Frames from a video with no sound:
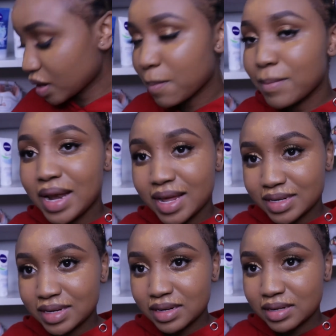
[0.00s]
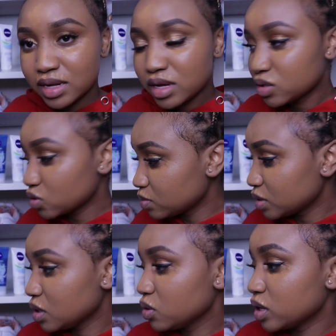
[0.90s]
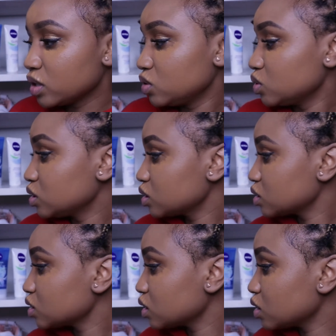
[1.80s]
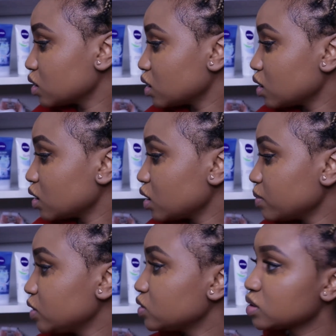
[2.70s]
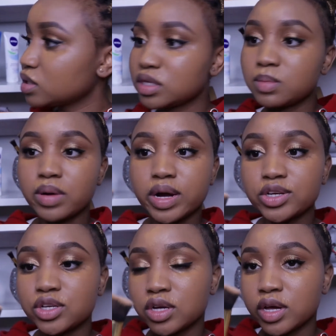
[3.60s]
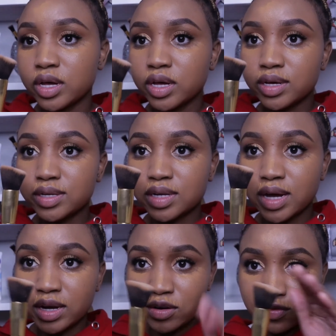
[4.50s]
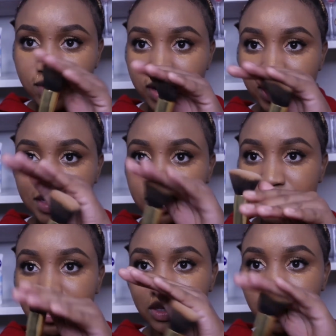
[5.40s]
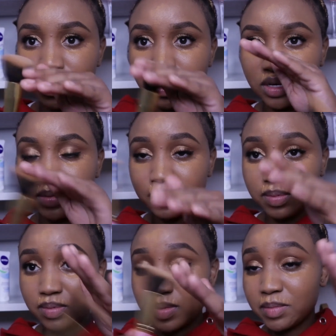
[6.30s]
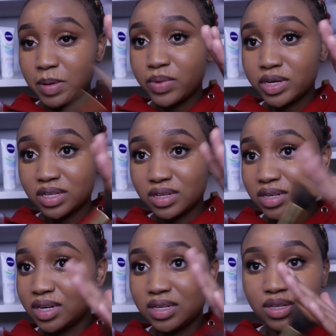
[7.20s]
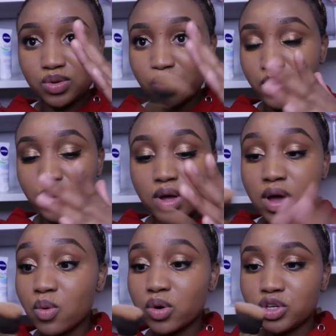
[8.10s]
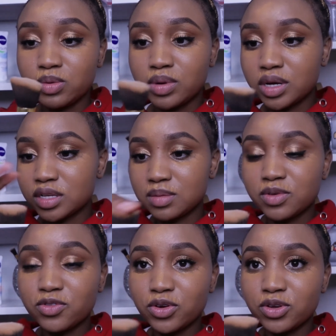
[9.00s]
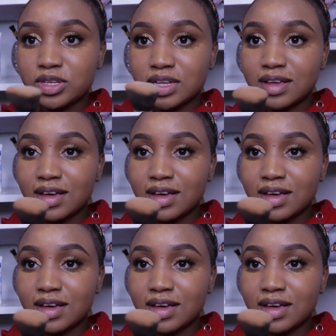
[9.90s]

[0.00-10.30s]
blender, so I'm still going to use, let me use this brush. It kind of has this shape, and my brushes are dirty, so wash your brushes before using.